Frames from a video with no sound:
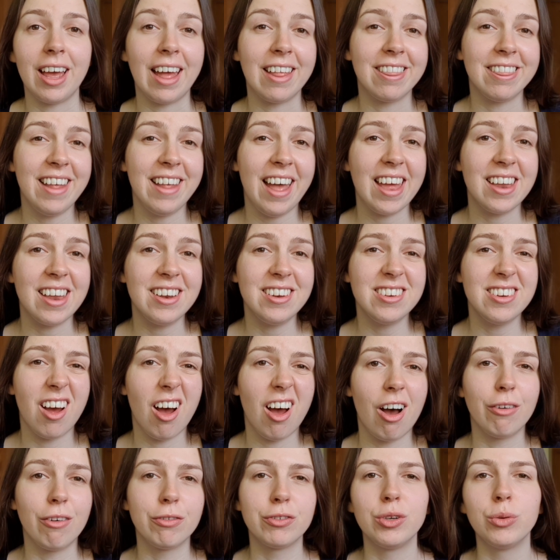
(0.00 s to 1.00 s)
And then,
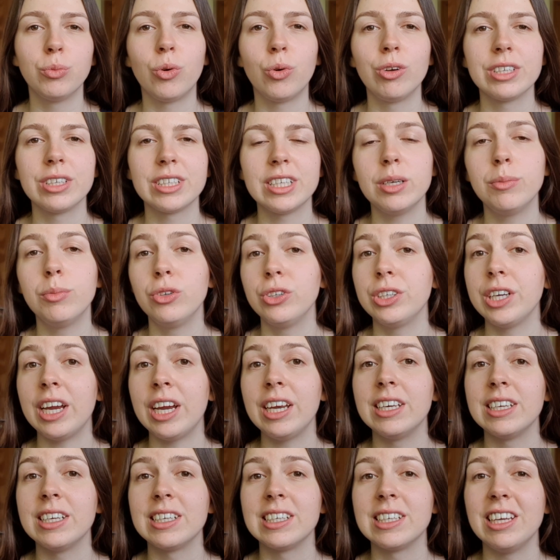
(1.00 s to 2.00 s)
after what
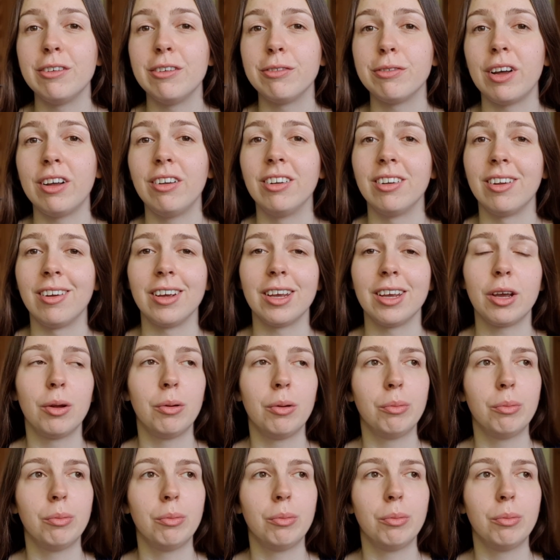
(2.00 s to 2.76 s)
simultaneously felt like